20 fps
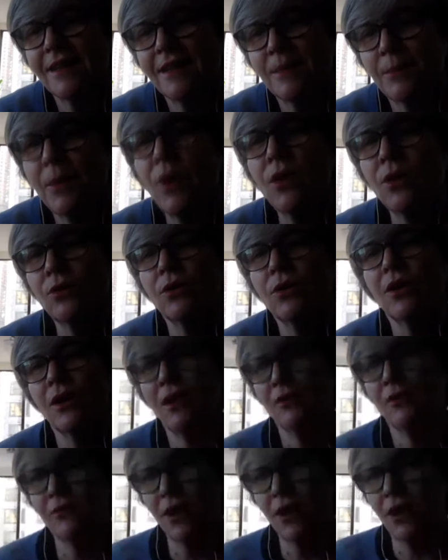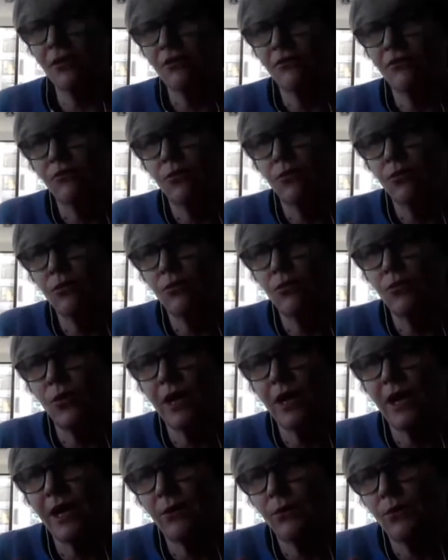the bulk of, of
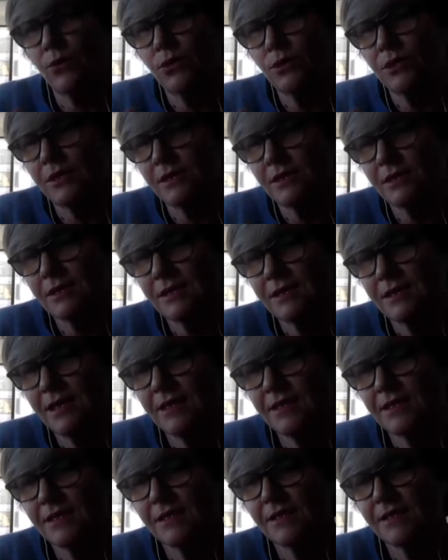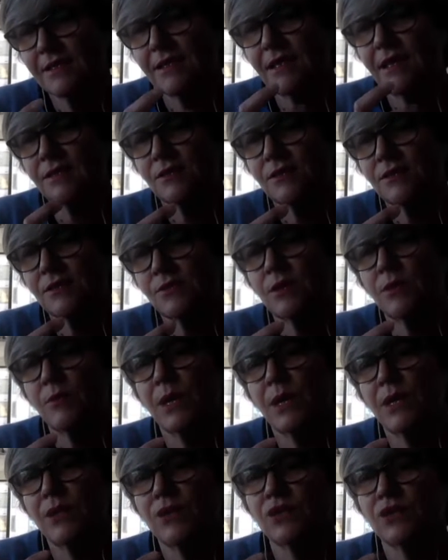what I would sit and discuss with the
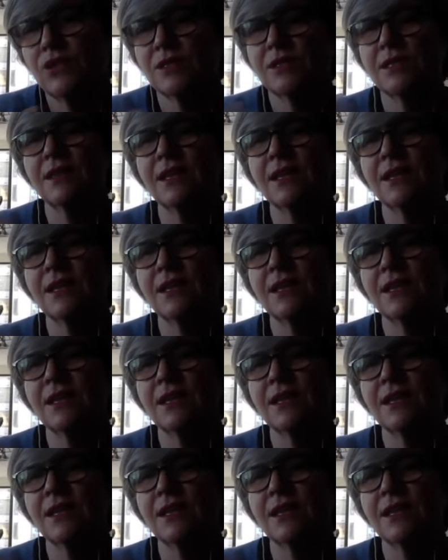patients.